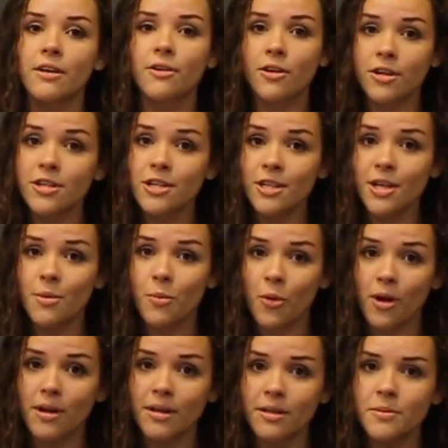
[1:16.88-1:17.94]
crucially
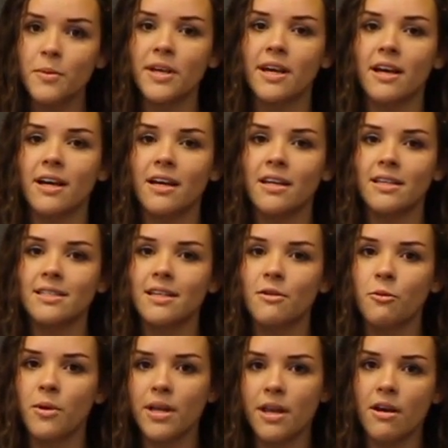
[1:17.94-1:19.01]
important because
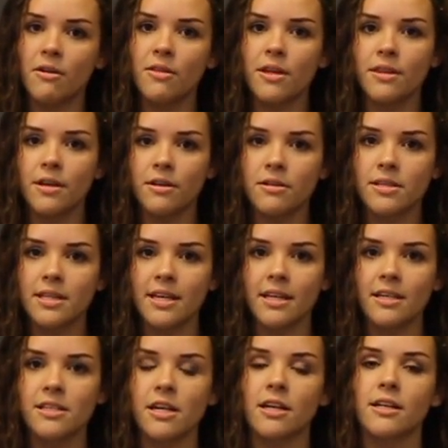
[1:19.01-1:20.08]
we know that those
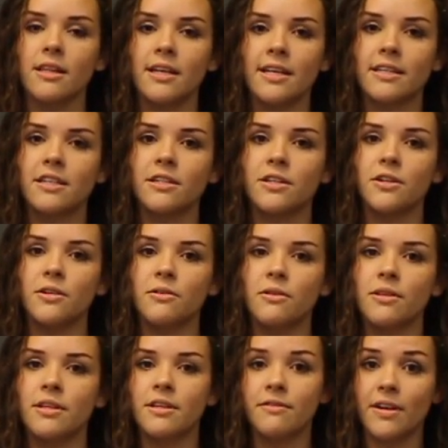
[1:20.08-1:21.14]
things are linked to
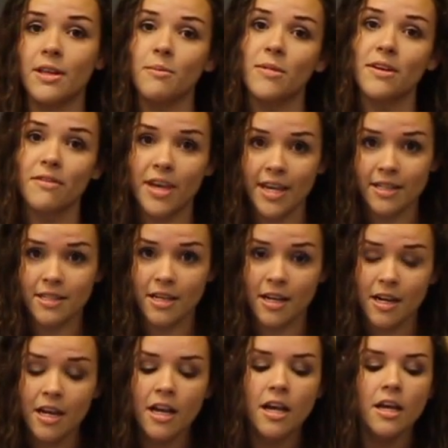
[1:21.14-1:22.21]
the development of
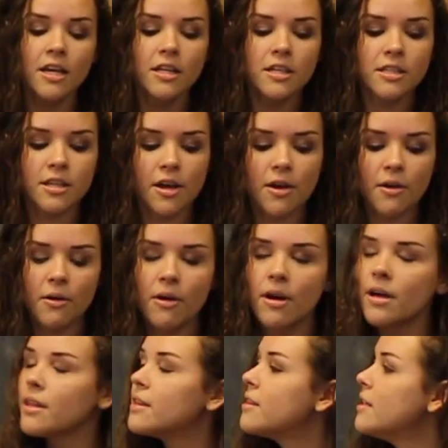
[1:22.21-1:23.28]
cancer. So
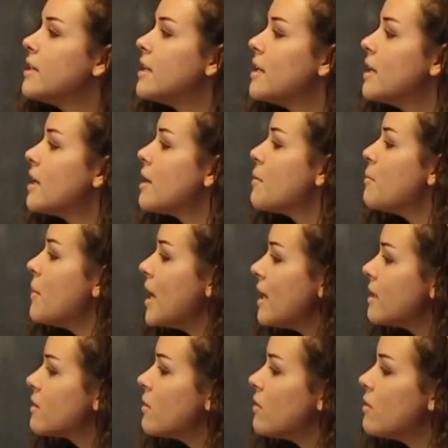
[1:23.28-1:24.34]
the
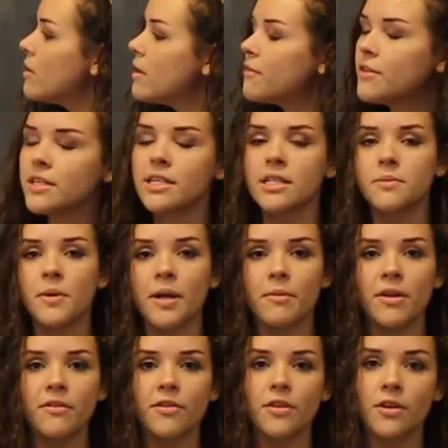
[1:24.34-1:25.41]
main goal of this
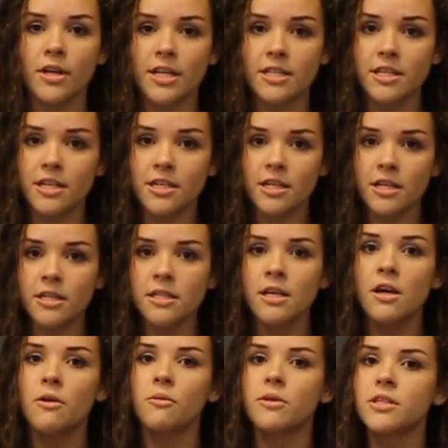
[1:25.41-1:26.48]
experiment for the researchers
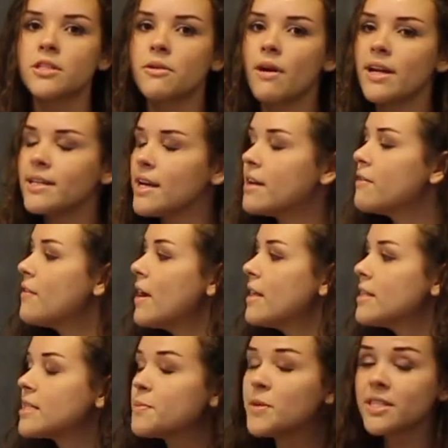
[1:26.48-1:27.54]
was to identify
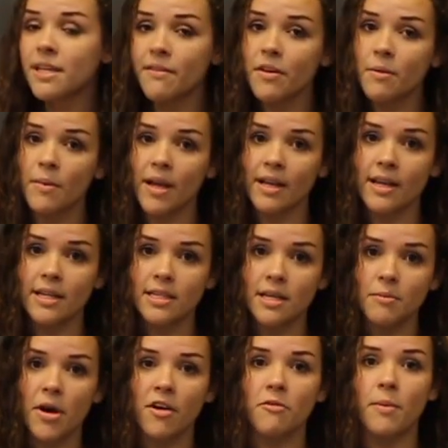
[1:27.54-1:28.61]
the specific
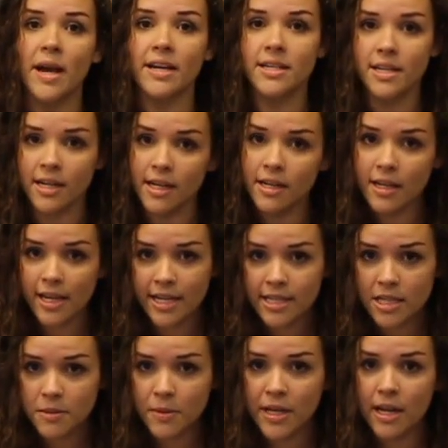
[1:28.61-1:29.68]
mechanism of bacterial
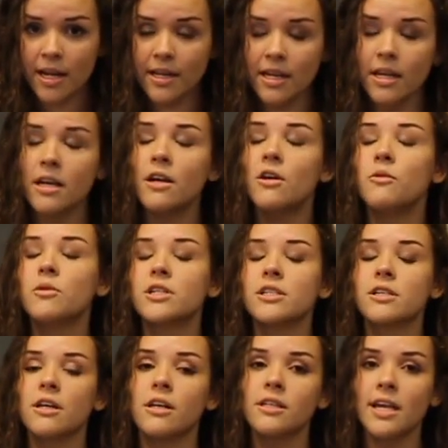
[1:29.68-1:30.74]
HSP90, which is
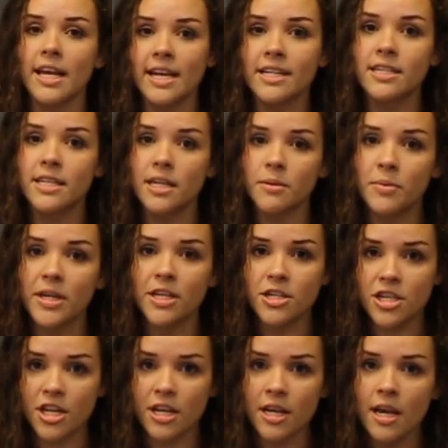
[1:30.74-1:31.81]
called
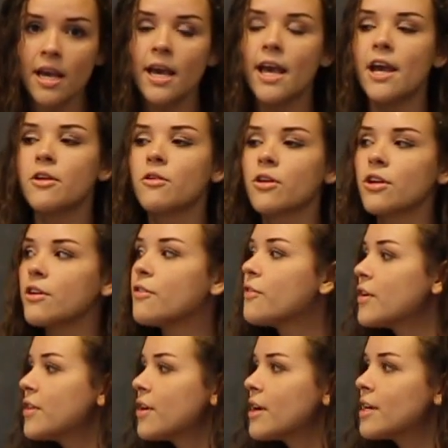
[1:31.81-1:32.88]
HTPG. In order to
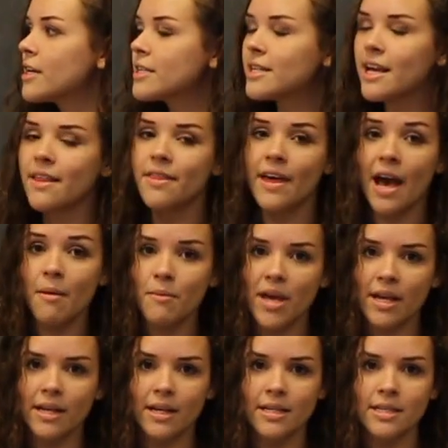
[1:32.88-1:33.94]
further understand that
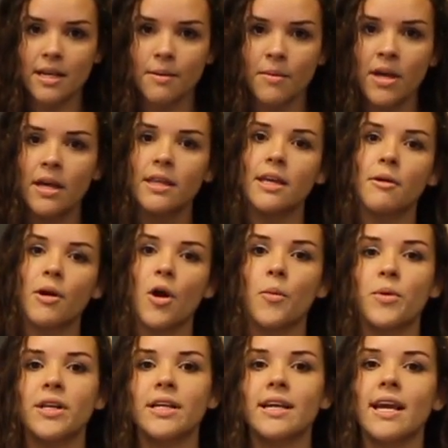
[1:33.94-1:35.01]
mechanism, they were
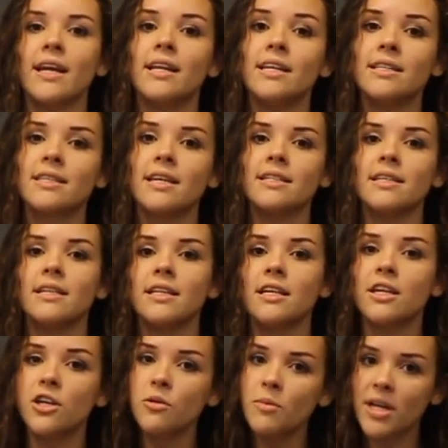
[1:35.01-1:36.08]
hoping to gain insights into
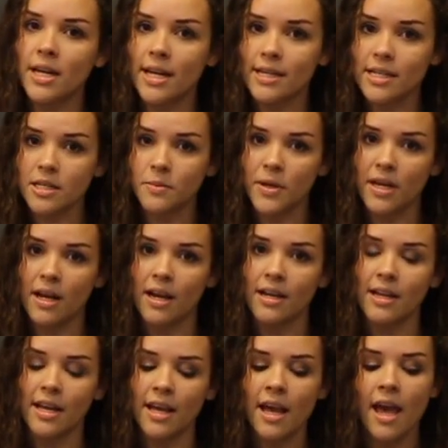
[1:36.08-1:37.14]
human
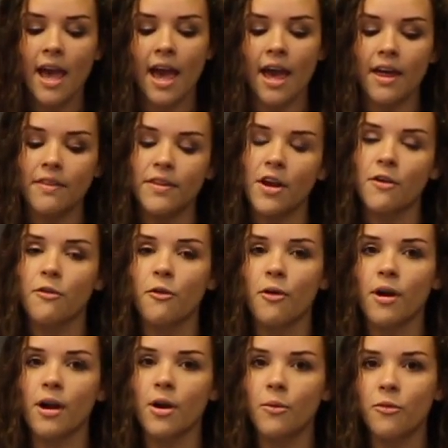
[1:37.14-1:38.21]
HSP90 and
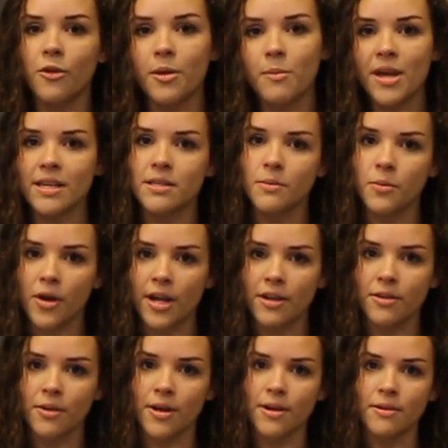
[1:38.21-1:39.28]
therefore hopefully make some
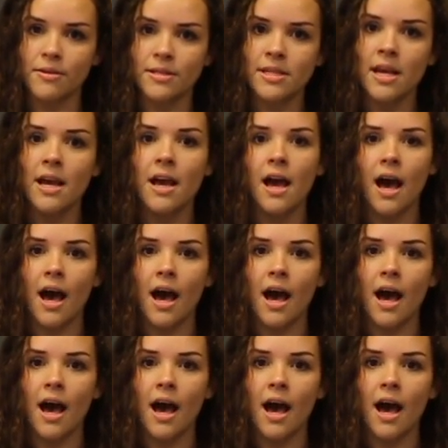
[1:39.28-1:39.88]
breakthroughs